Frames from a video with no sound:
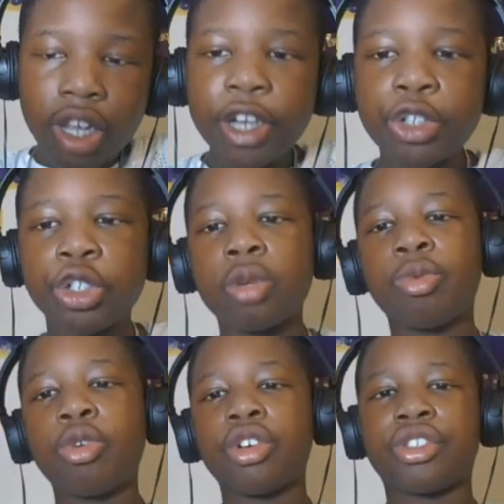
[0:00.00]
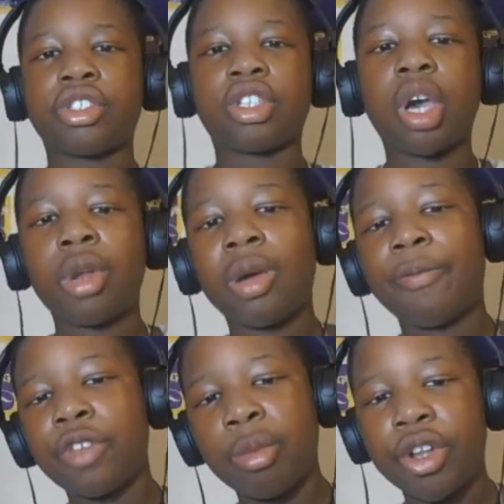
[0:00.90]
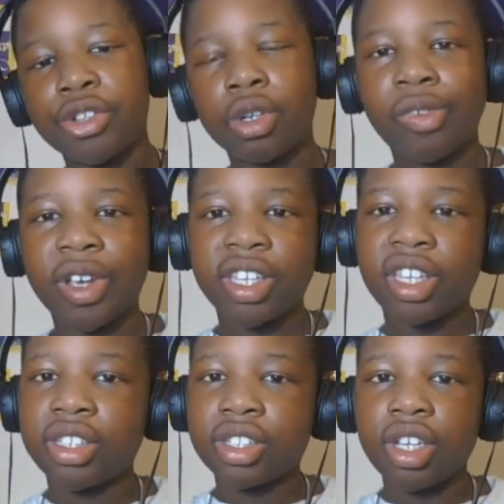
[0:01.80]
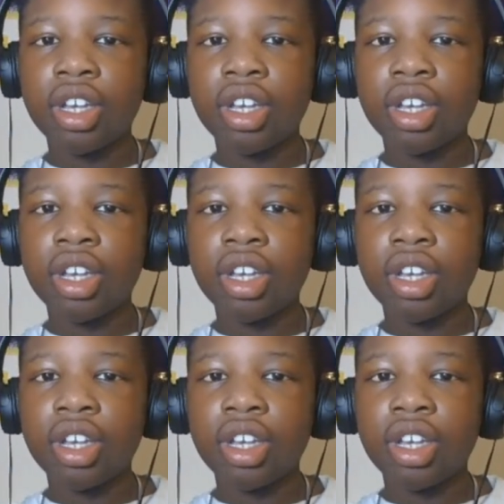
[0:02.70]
Injury reports coming up for the Minnesota Vikings.